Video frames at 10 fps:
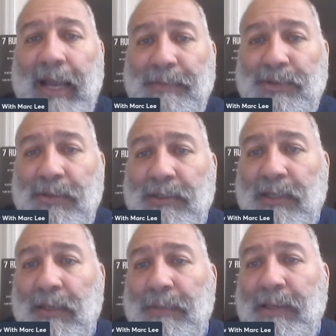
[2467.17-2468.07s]
I'm sure
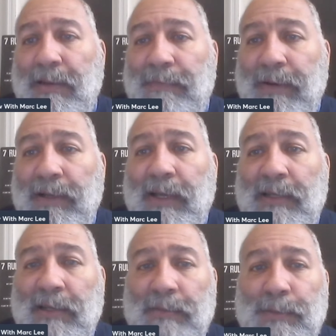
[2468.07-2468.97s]
it's going to be a very
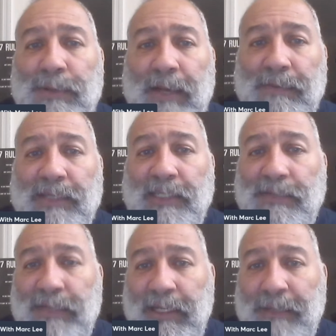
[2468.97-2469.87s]
uncomfortable
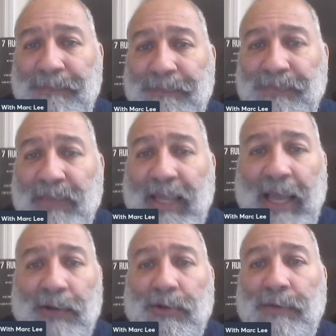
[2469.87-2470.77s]
conversation for him. I
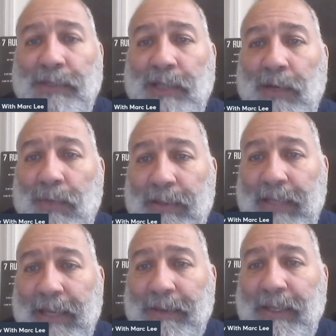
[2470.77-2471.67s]
don't know if he's going to want
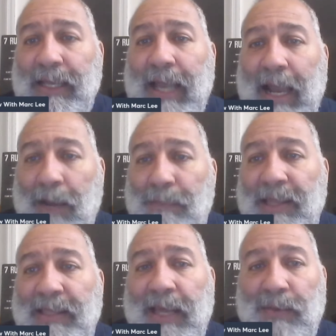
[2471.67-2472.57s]
that. I'll
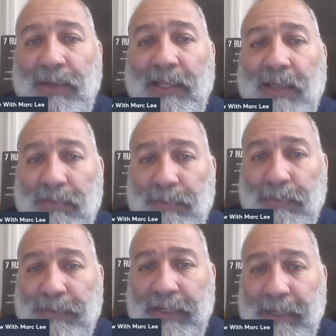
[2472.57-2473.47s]
make that really
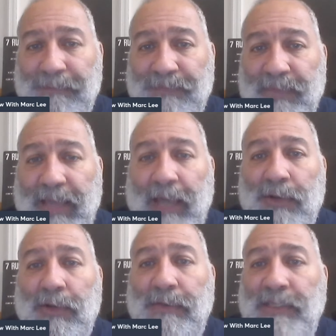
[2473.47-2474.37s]
comfortable for him. I don't
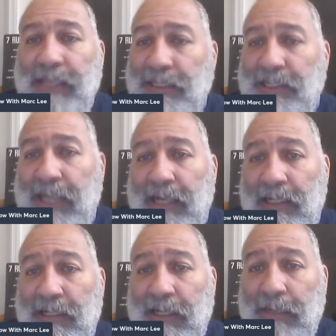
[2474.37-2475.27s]
know if he's educated
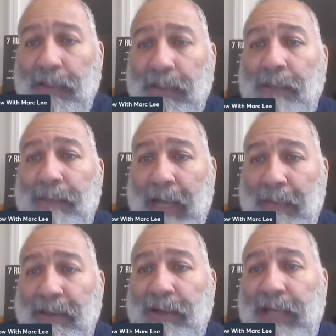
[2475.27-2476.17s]
enough, but
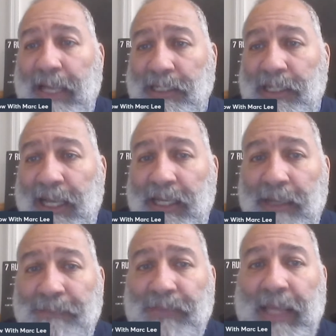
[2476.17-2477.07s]
I'm here to educate
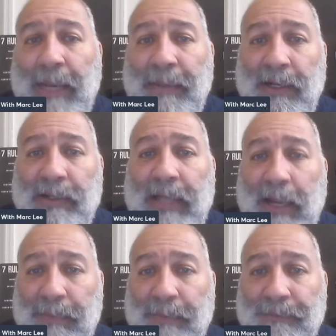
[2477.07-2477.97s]
him and I'm here to
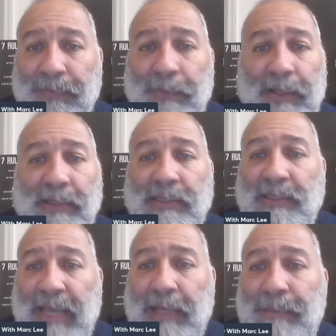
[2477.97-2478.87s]
help him because it's
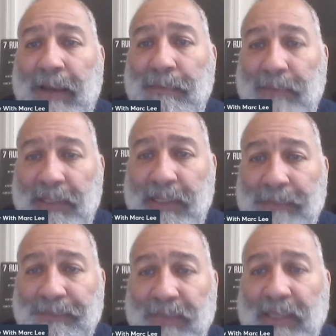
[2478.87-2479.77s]
not about money.
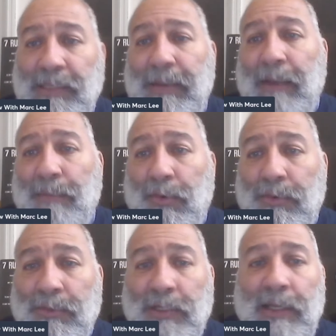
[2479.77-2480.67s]
It's about
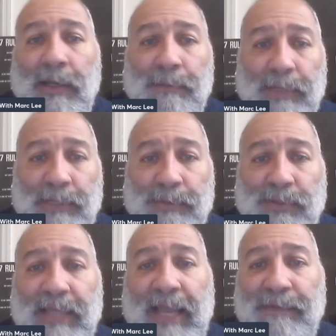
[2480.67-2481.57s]
morals,
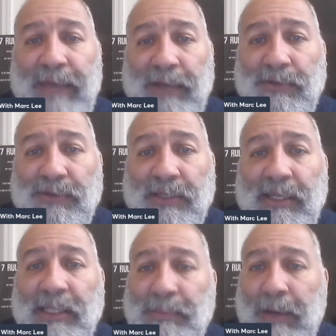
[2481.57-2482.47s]
principles, and values.
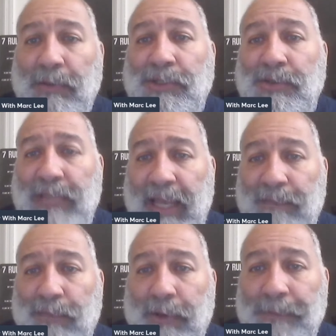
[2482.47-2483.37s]
It's about what you
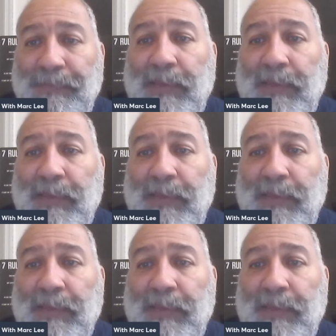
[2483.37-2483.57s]
stand for.